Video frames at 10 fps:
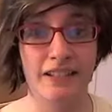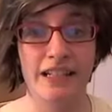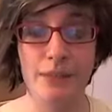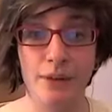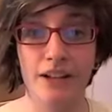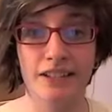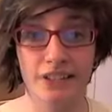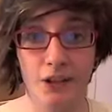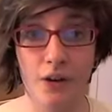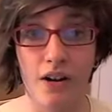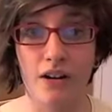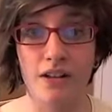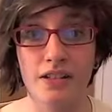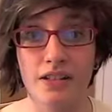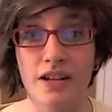He works so
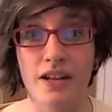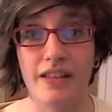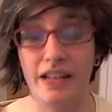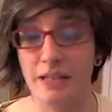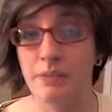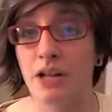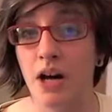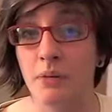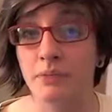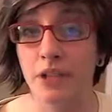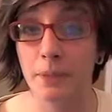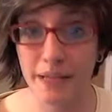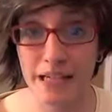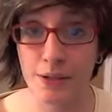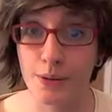hard that he becomes a
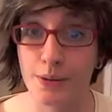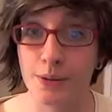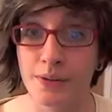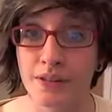beetle.